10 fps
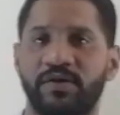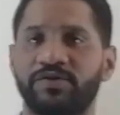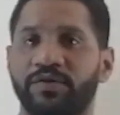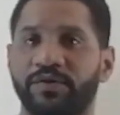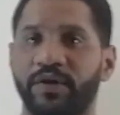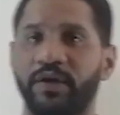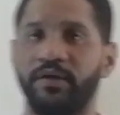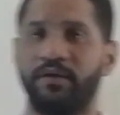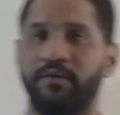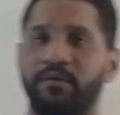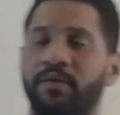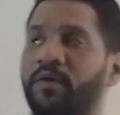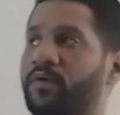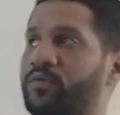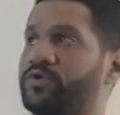question 3,
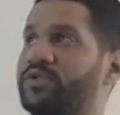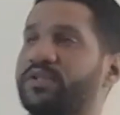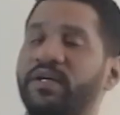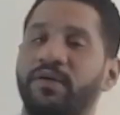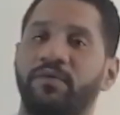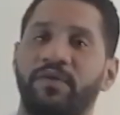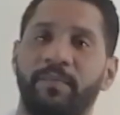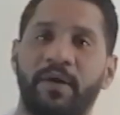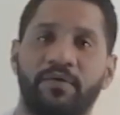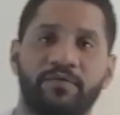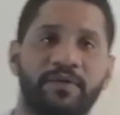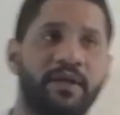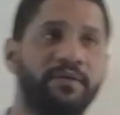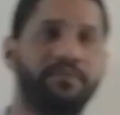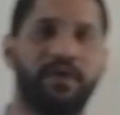which is dealing with the power of
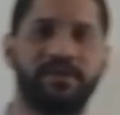10.